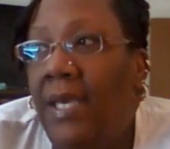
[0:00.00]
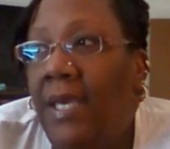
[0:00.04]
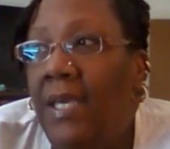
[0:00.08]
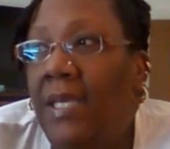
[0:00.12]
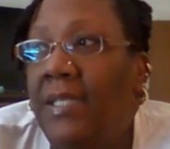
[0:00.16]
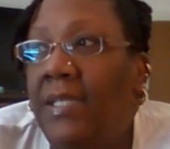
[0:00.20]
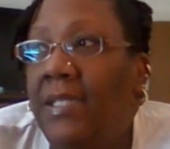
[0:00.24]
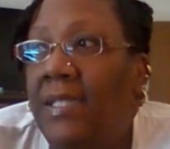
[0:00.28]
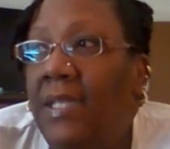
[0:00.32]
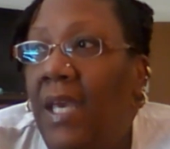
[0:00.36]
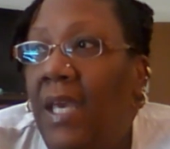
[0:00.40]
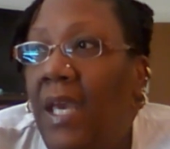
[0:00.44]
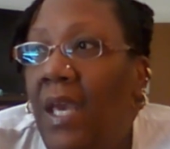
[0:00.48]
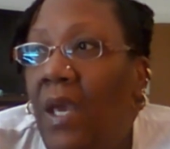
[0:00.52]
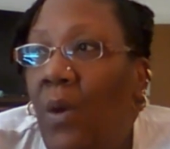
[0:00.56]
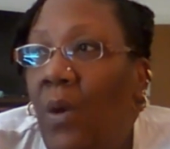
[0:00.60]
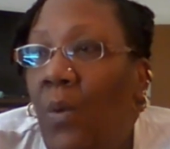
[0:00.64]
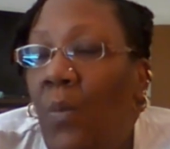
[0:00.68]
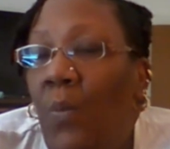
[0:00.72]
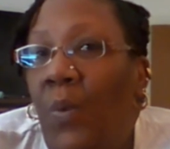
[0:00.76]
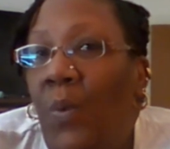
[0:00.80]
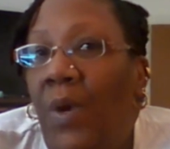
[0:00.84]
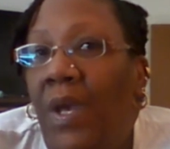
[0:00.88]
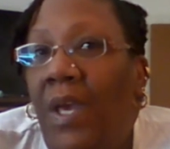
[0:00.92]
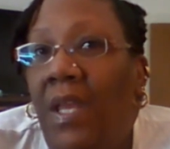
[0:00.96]
He
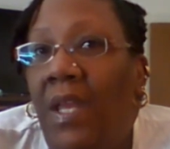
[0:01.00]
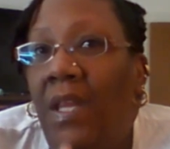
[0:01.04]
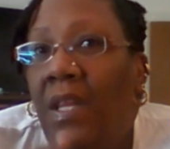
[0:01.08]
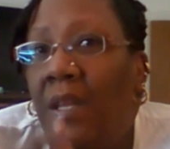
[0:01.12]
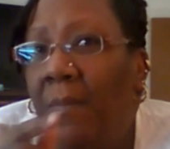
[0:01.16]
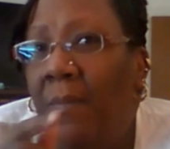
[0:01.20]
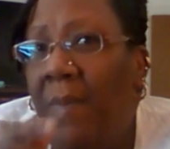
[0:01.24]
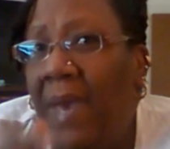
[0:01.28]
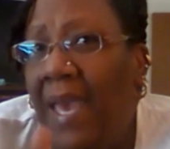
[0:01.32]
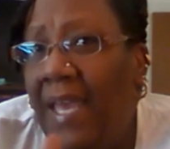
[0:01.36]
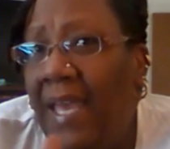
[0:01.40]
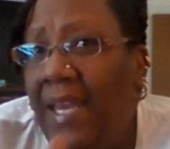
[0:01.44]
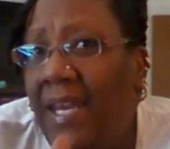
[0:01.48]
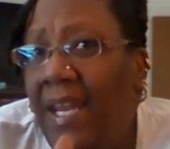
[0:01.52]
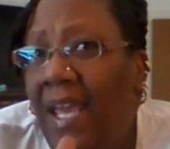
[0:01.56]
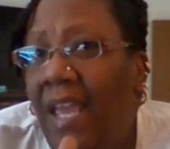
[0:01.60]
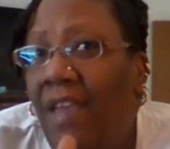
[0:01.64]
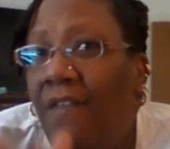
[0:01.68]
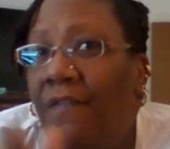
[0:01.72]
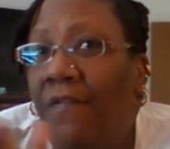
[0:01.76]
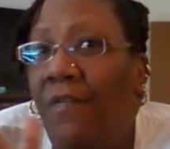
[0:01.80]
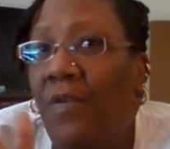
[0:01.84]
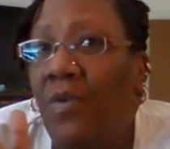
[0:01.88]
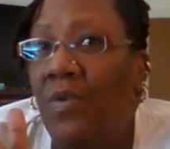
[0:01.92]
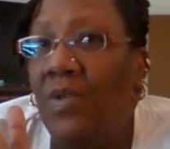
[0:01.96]
said when the
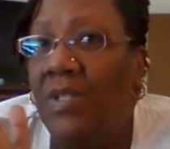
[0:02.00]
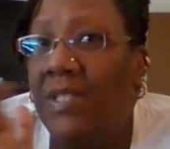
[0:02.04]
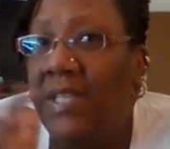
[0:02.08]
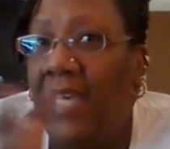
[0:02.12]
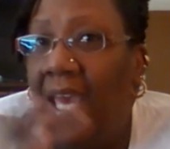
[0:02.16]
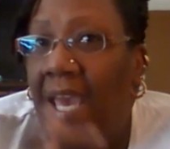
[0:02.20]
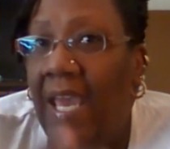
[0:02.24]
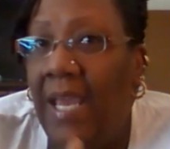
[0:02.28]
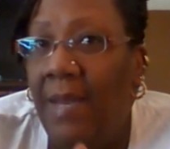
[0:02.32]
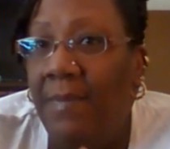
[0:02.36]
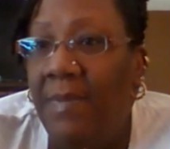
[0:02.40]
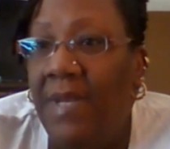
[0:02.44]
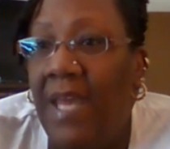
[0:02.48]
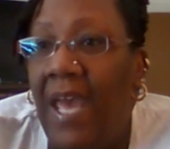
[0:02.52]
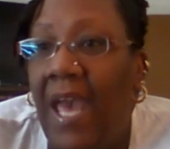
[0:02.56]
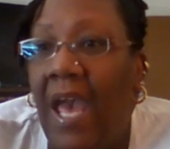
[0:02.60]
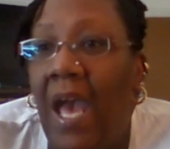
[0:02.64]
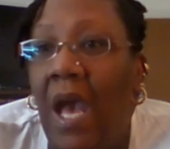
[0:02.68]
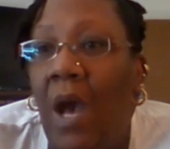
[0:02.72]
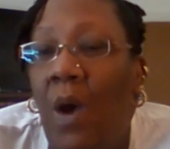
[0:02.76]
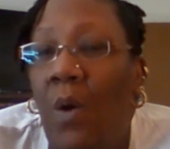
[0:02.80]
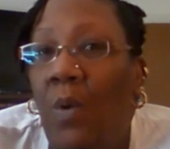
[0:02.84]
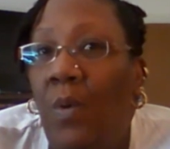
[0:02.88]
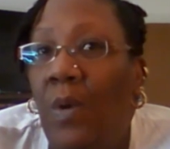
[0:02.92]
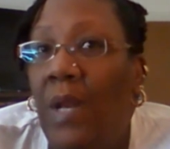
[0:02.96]
mandate first came
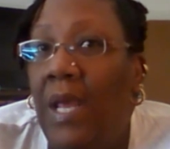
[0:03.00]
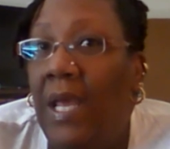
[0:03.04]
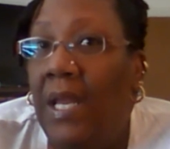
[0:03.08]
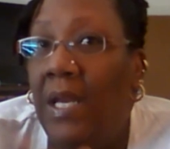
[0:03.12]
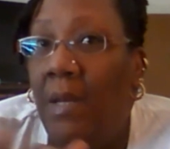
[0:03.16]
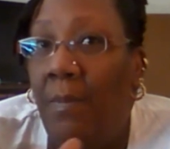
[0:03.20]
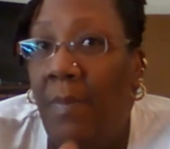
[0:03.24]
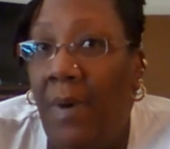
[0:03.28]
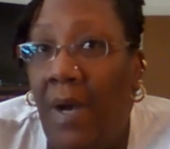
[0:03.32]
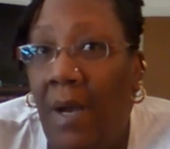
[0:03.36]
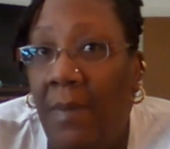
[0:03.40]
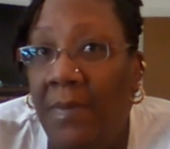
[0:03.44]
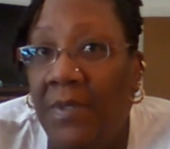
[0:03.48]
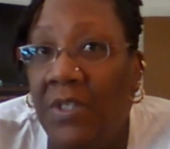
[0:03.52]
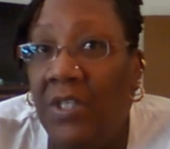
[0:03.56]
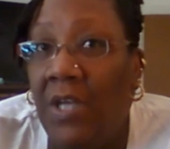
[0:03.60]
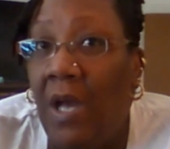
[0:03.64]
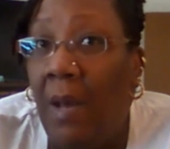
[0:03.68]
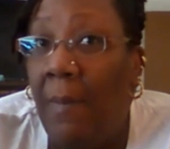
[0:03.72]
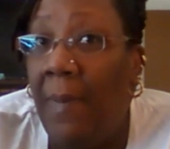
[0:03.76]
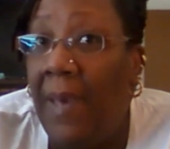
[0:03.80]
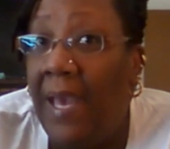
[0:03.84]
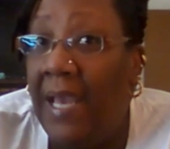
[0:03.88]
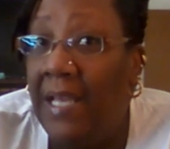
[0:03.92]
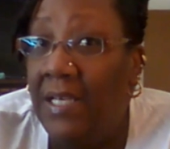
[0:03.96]
down and the
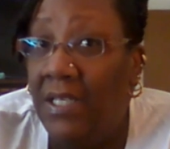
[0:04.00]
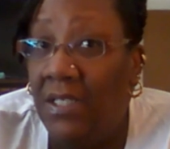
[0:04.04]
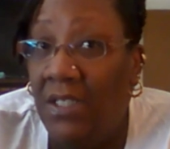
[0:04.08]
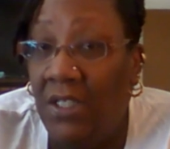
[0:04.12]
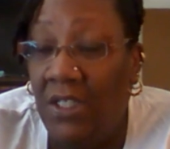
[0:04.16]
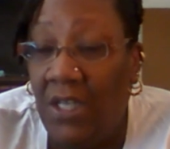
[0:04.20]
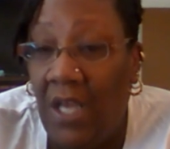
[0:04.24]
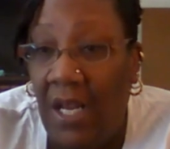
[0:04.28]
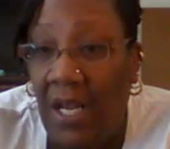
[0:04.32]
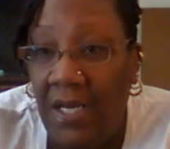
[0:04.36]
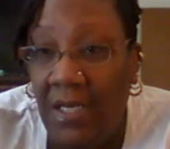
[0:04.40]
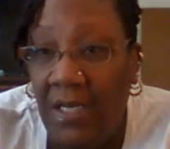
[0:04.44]
barbershop had to